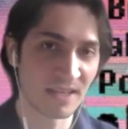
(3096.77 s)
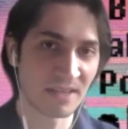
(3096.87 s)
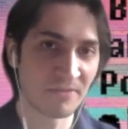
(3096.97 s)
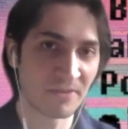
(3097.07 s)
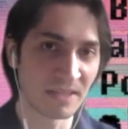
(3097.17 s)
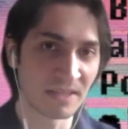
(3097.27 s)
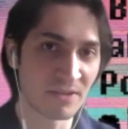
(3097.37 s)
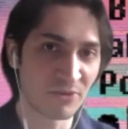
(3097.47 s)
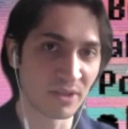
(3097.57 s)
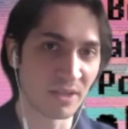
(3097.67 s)
anything
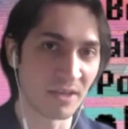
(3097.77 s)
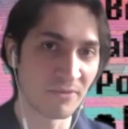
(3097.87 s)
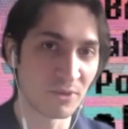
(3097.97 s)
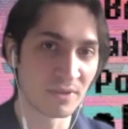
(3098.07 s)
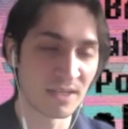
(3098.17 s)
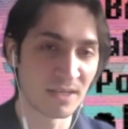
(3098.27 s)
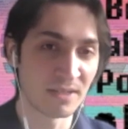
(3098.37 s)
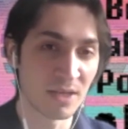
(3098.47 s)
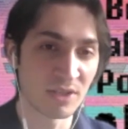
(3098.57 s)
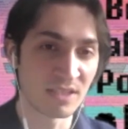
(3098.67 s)
differently if you
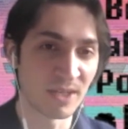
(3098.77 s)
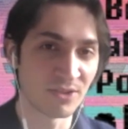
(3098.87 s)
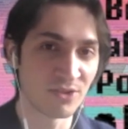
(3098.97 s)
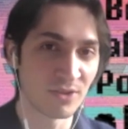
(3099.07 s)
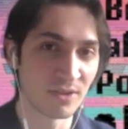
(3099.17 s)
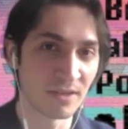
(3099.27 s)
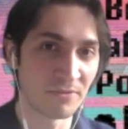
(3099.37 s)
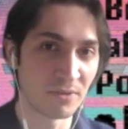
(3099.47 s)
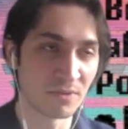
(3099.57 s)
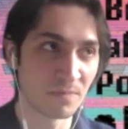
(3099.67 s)
didn't know as much? If you